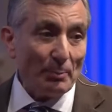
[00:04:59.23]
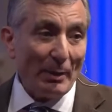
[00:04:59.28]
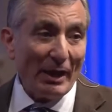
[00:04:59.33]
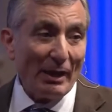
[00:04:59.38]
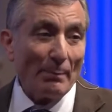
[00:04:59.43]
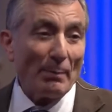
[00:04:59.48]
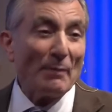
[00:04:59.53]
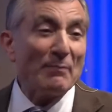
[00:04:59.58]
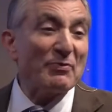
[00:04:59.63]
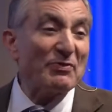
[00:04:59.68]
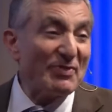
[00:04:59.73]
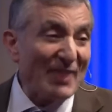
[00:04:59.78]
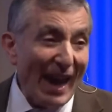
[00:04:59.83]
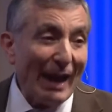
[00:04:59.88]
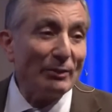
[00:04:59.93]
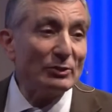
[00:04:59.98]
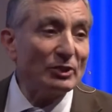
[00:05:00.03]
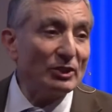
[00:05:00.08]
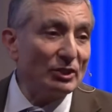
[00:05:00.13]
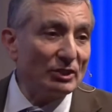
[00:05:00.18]
is made up of
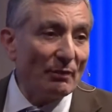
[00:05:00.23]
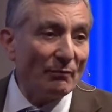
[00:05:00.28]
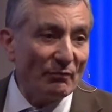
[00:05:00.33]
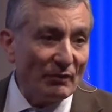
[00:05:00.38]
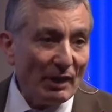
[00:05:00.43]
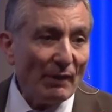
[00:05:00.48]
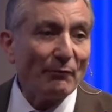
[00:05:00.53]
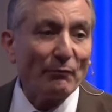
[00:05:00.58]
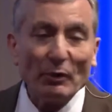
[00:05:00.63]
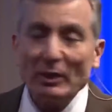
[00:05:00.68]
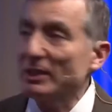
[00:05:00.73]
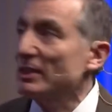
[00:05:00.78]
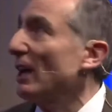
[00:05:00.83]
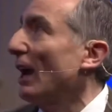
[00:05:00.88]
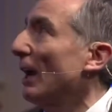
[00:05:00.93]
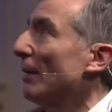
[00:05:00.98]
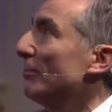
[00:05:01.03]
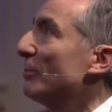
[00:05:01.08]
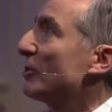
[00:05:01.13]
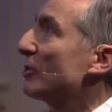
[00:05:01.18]
thousands of different
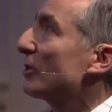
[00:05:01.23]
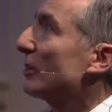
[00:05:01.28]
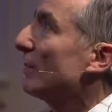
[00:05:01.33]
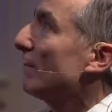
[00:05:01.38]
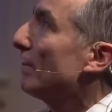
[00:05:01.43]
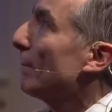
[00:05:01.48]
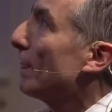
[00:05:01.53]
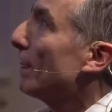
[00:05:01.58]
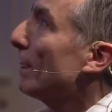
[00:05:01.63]
types.